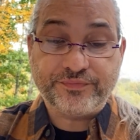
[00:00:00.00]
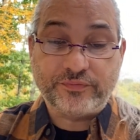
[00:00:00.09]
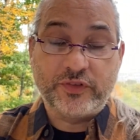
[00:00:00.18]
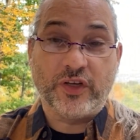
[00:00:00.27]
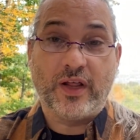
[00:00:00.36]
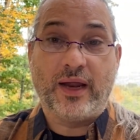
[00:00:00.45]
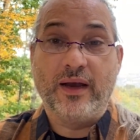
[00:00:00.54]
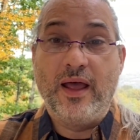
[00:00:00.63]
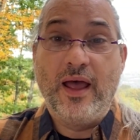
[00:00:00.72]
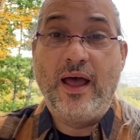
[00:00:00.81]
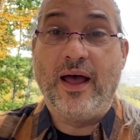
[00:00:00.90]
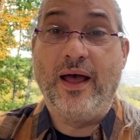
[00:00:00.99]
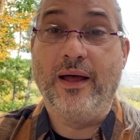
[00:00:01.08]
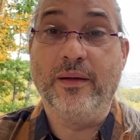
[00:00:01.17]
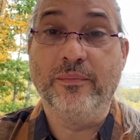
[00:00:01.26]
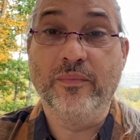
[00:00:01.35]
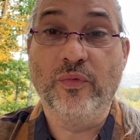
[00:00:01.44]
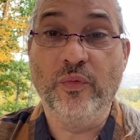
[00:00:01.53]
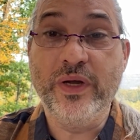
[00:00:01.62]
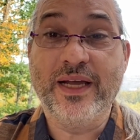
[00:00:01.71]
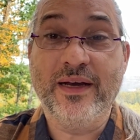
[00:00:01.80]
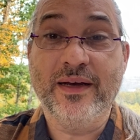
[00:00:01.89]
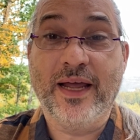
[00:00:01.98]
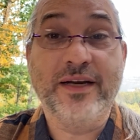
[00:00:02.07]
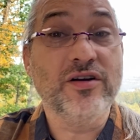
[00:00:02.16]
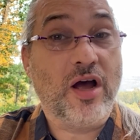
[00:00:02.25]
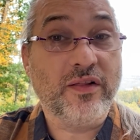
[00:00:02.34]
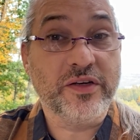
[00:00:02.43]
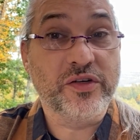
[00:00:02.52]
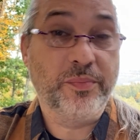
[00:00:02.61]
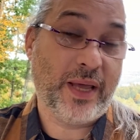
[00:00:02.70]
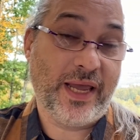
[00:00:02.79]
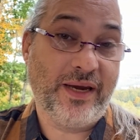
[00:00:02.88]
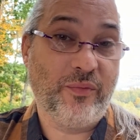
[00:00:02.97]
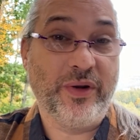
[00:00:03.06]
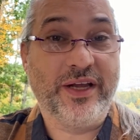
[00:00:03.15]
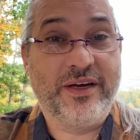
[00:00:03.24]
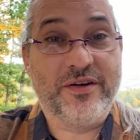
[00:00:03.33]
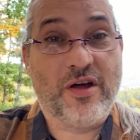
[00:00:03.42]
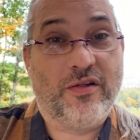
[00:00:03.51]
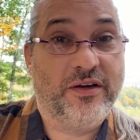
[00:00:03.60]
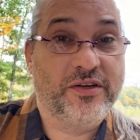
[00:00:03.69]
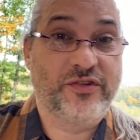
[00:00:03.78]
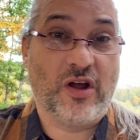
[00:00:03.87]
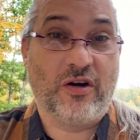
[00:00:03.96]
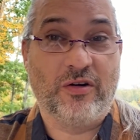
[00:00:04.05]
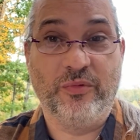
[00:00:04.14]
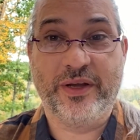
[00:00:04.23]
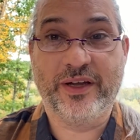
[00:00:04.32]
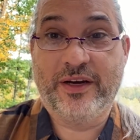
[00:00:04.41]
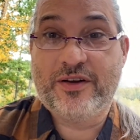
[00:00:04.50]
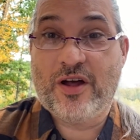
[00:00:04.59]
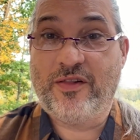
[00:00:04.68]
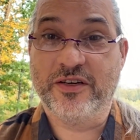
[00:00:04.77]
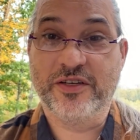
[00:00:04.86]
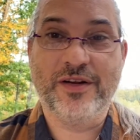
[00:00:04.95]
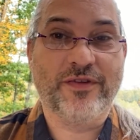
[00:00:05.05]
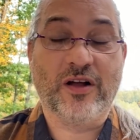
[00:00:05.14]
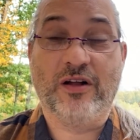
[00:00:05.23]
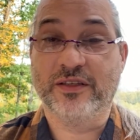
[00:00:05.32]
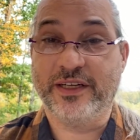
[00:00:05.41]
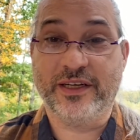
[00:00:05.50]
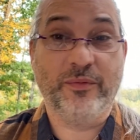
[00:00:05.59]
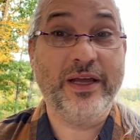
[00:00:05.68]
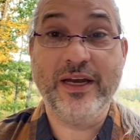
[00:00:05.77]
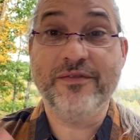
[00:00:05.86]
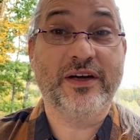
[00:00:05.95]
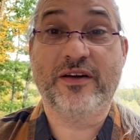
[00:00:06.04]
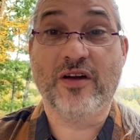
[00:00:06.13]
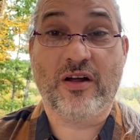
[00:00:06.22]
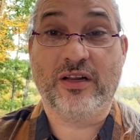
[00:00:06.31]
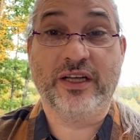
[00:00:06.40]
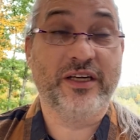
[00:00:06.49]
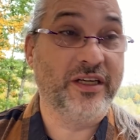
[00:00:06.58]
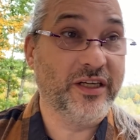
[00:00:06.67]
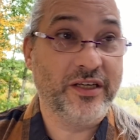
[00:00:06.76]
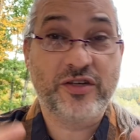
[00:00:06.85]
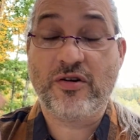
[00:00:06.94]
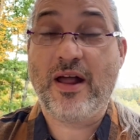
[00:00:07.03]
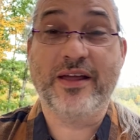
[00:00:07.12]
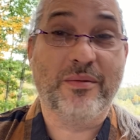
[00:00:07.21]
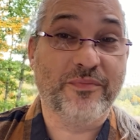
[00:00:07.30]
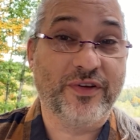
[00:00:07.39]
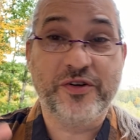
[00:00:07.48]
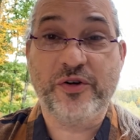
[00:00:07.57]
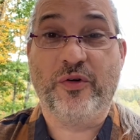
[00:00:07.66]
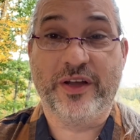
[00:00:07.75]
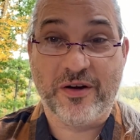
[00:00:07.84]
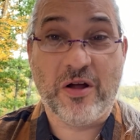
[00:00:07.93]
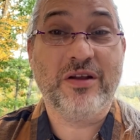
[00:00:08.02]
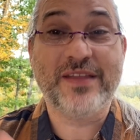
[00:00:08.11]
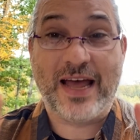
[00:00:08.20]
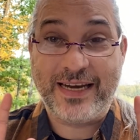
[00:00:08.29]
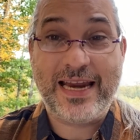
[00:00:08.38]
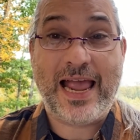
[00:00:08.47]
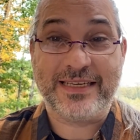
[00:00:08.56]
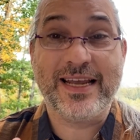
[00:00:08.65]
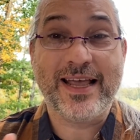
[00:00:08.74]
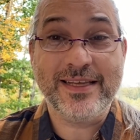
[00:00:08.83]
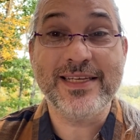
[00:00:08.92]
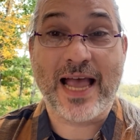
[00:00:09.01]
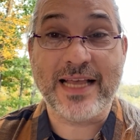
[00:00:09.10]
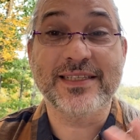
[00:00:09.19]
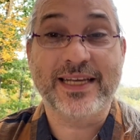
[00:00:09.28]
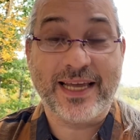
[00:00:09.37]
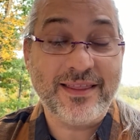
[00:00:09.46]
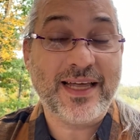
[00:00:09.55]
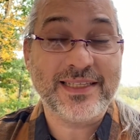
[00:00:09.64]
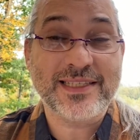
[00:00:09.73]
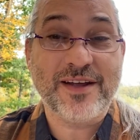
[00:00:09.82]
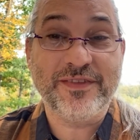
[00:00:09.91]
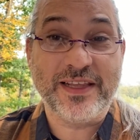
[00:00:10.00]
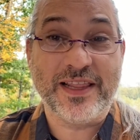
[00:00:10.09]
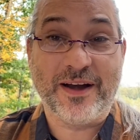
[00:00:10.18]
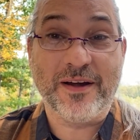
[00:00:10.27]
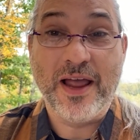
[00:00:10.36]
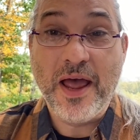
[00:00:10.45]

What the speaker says: So that we can acknowledge pain, we can acknowledge sorrow, we can acknowledge difficulty, we can even acknowledge triumph and joy and all of that. Yes, yes, yes, get that stuff in there.